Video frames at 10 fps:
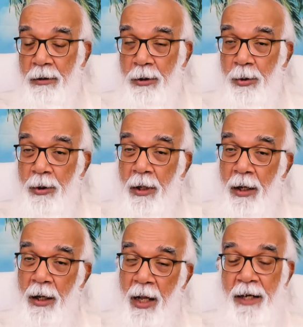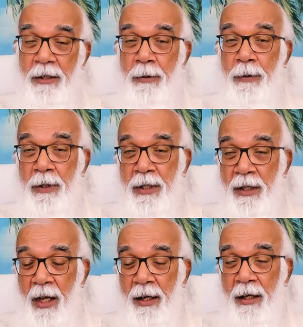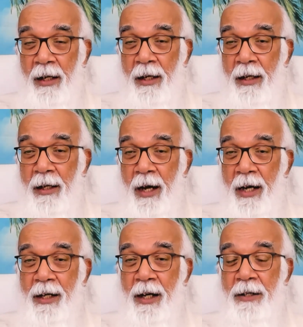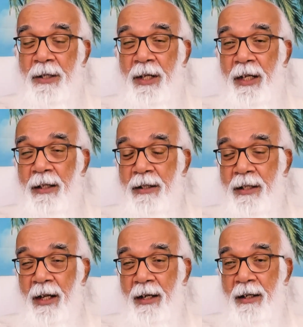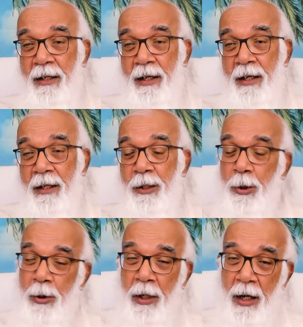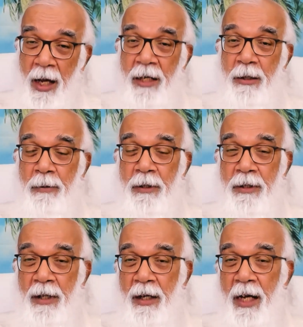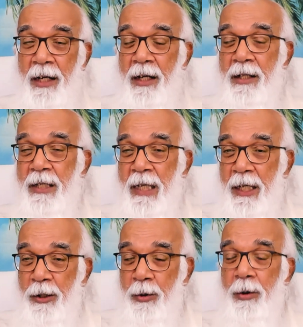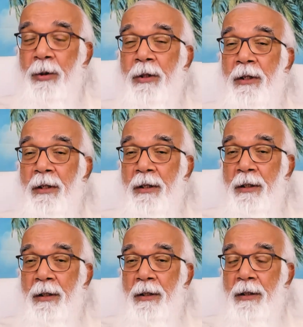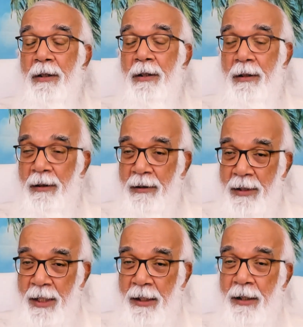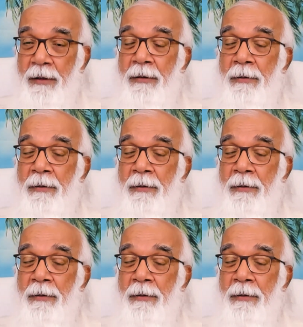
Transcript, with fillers: Through the light of the sun, I can see the sun. Through the light of the sun, I can see you. Huh? See that?